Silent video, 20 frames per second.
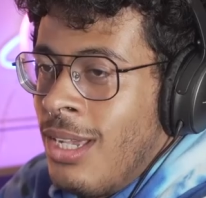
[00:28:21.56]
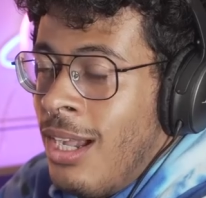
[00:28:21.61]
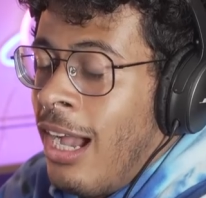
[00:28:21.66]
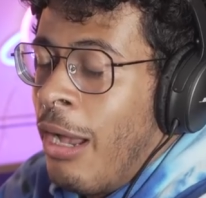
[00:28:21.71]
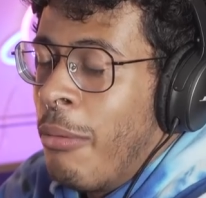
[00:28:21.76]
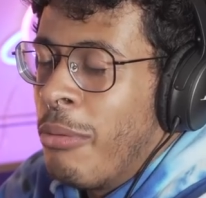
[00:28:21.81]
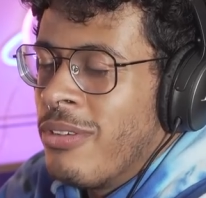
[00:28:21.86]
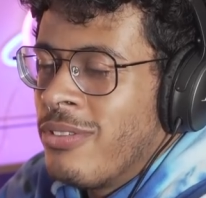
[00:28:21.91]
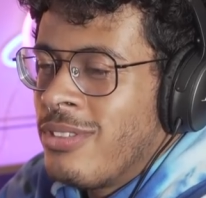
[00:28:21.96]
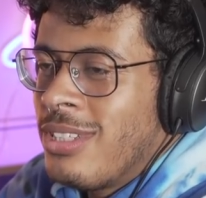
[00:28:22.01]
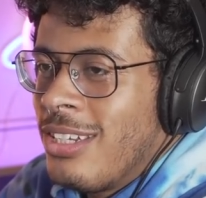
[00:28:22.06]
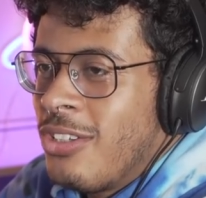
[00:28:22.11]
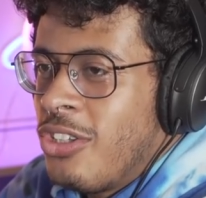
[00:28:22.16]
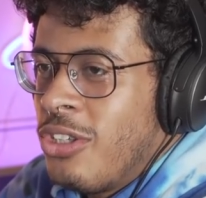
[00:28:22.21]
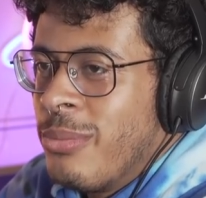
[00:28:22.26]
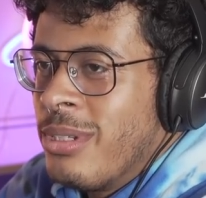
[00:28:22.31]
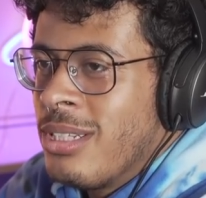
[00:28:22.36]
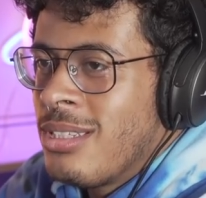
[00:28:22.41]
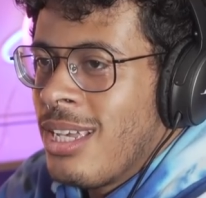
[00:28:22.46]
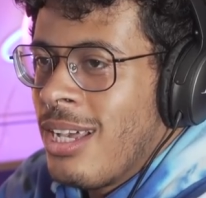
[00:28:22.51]
I would have said
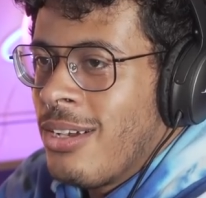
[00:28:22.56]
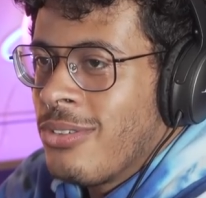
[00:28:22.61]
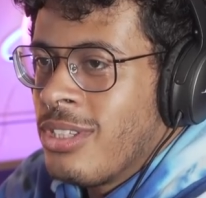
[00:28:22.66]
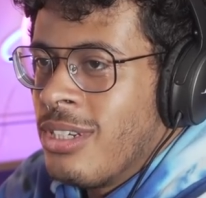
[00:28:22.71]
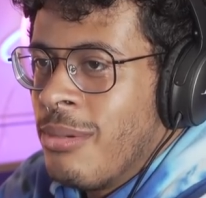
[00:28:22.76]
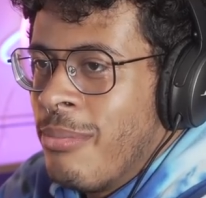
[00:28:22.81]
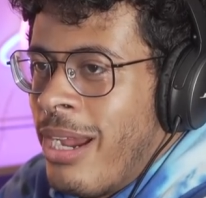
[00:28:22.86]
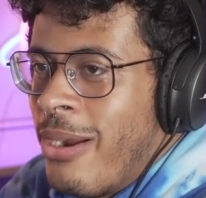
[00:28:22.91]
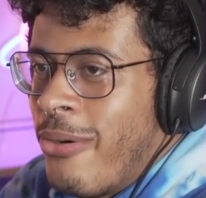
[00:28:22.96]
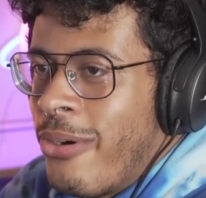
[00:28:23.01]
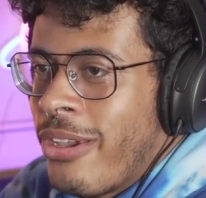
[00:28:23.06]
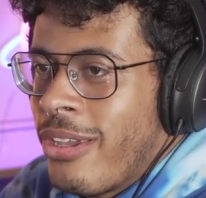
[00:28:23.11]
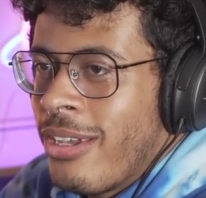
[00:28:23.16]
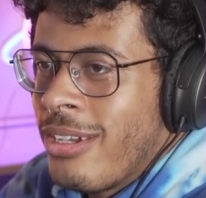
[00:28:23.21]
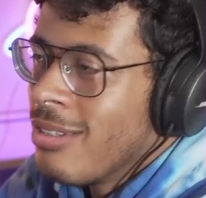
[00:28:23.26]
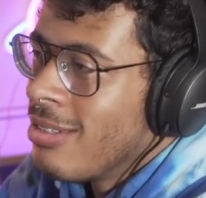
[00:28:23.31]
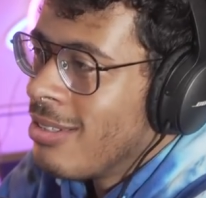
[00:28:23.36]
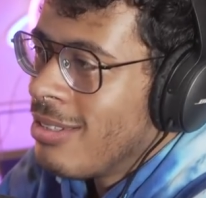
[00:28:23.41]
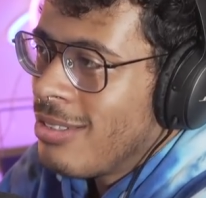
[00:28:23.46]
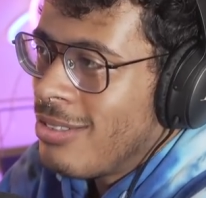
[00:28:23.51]
human cells in
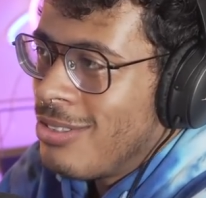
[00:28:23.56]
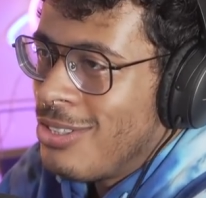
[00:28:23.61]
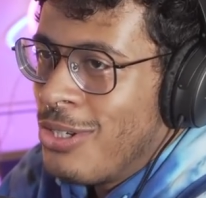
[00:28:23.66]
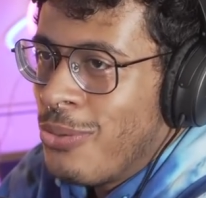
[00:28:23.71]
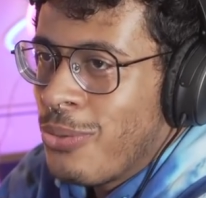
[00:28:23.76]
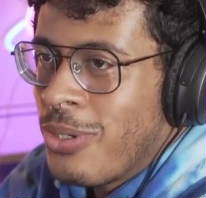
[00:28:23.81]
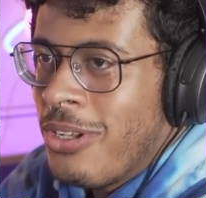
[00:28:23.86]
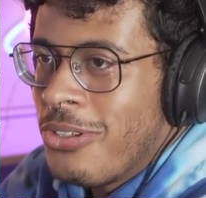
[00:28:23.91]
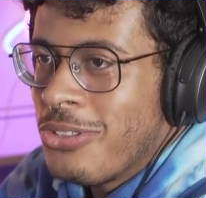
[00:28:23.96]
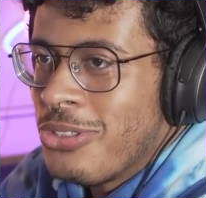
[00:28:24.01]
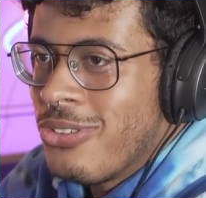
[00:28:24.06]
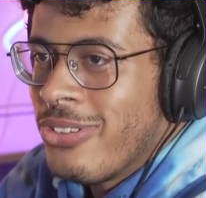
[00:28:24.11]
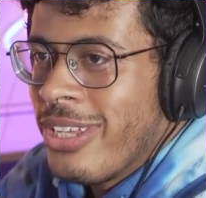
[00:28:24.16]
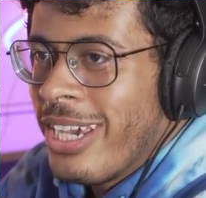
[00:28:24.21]
America. There's no culture